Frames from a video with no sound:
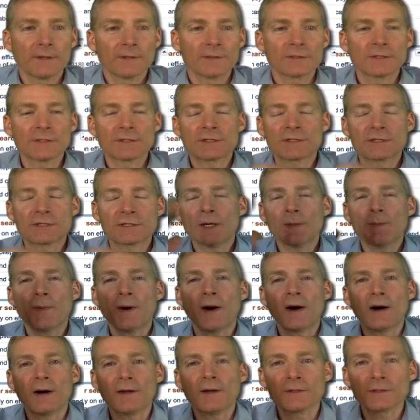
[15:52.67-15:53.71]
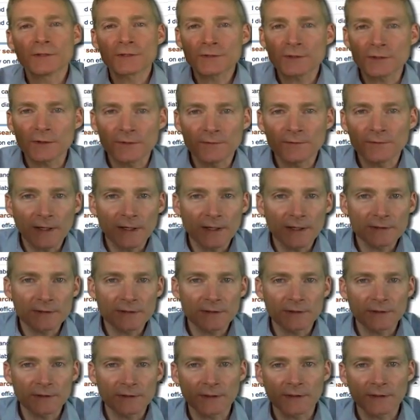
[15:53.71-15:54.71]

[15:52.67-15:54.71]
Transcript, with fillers: Just skip all the surveys and